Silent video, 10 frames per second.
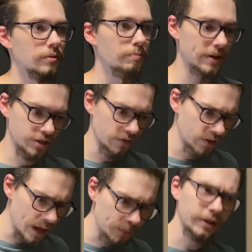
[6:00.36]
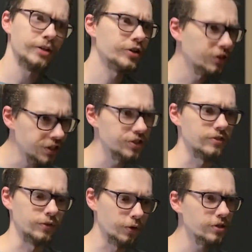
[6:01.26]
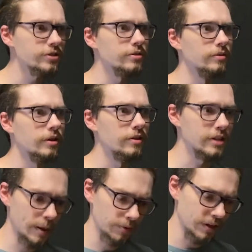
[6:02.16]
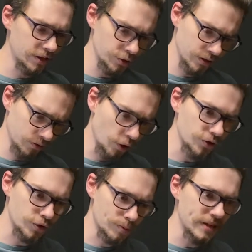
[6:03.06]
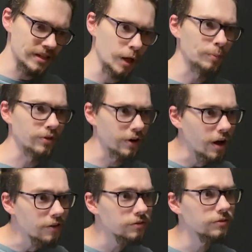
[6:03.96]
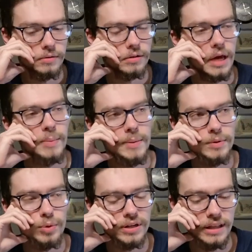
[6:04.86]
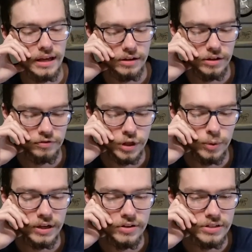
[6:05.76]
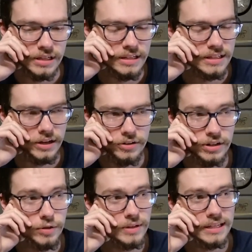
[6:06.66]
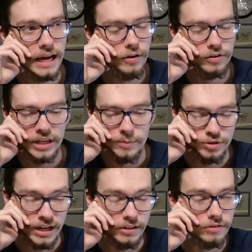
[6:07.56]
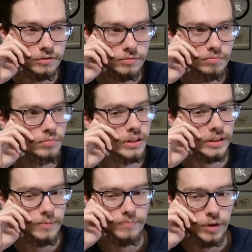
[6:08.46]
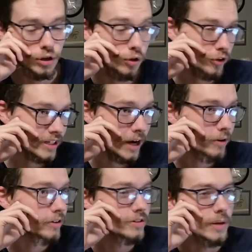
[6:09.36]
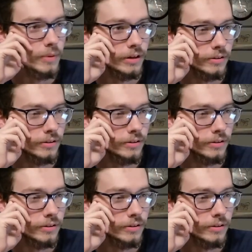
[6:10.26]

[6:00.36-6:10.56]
Based off the Ember on your creatures, of course. The Ember that you can also spend to help pull it off. And maybe one that requires an entirely unique counter to keep track of, like a glory counter or something.